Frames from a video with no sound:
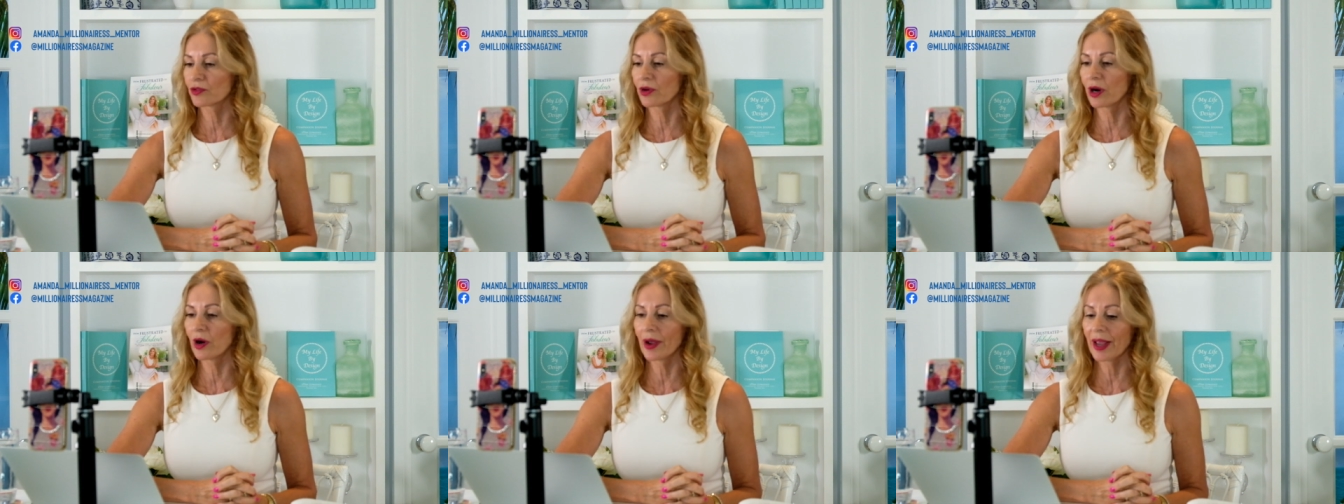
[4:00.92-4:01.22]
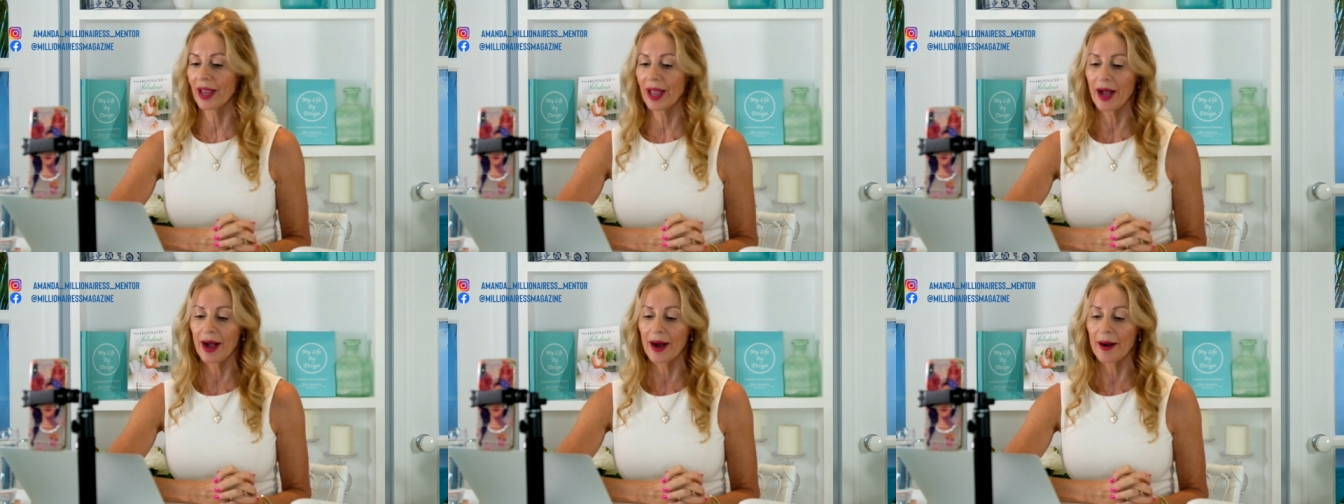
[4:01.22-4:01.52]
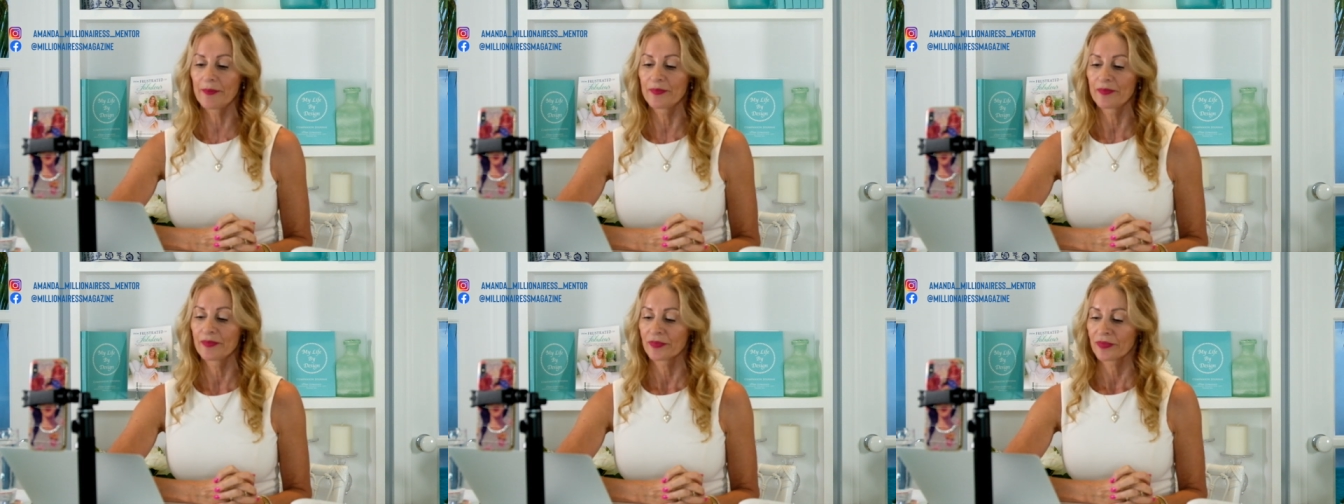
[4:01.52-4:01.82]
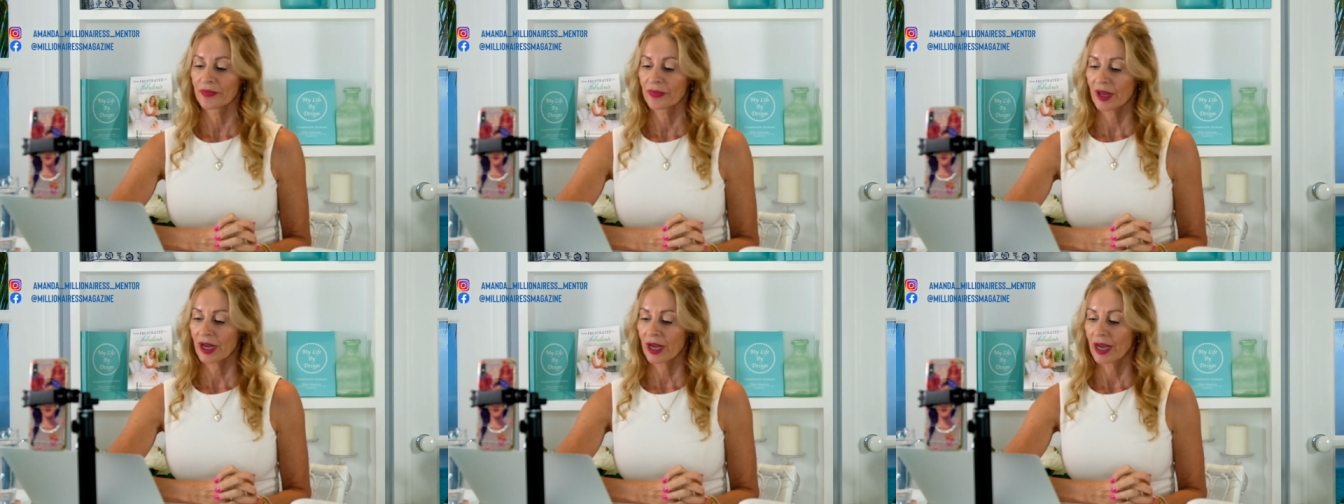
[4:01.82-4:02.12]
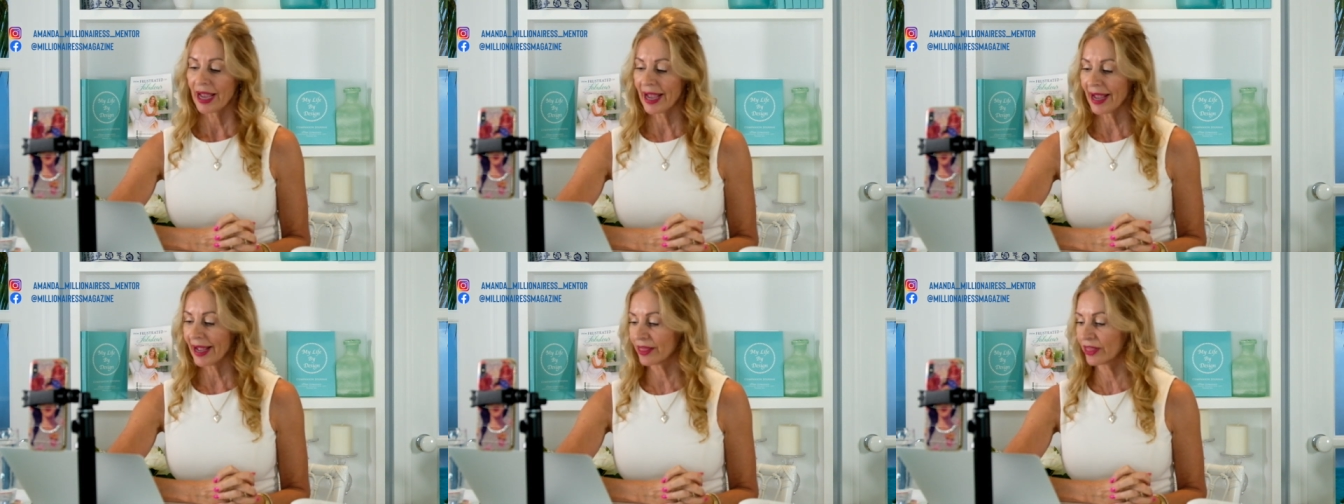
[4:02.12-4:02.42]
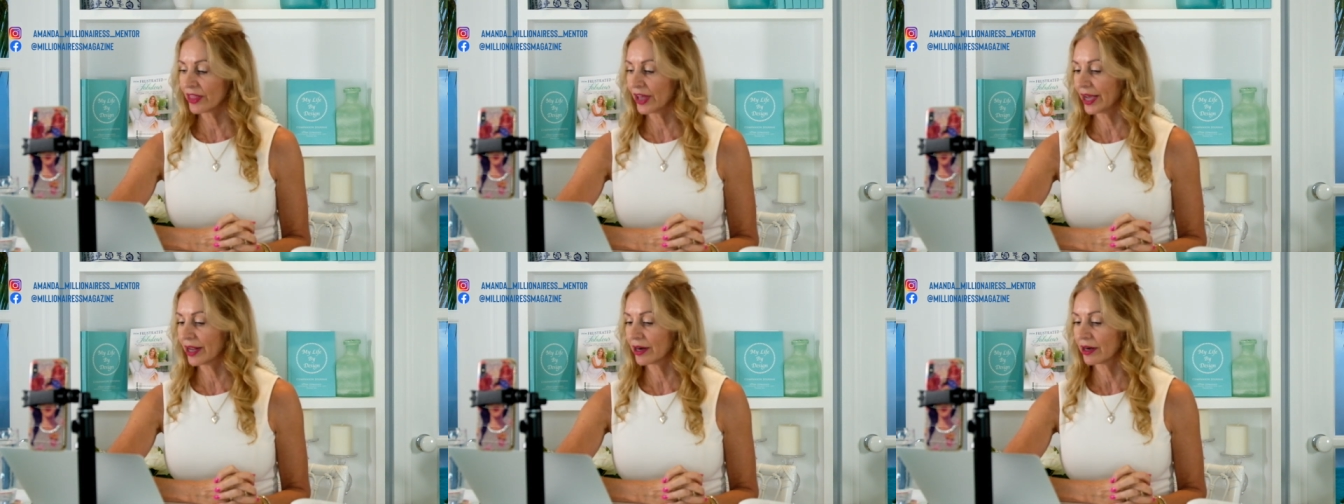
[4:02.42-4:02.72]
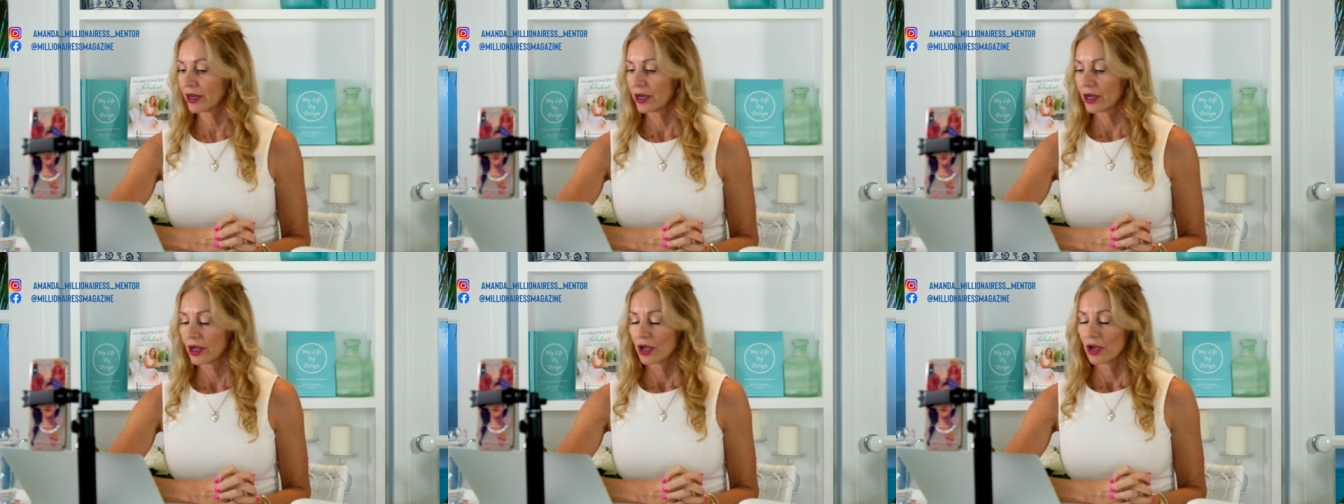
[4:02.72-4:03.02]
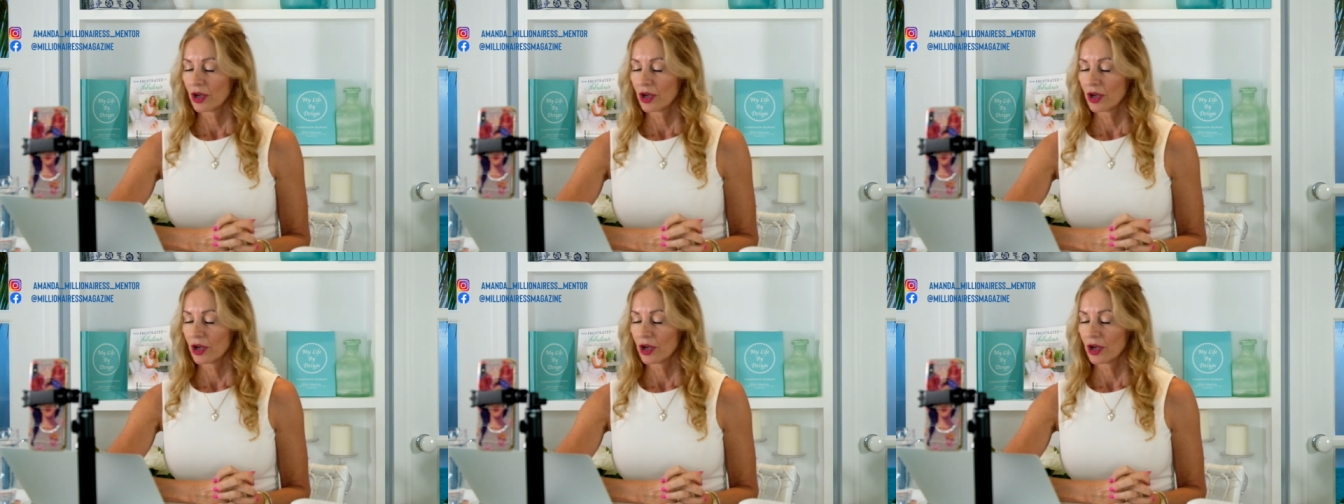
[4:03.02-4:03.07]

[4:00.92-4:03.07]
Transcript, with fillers: growing up, and that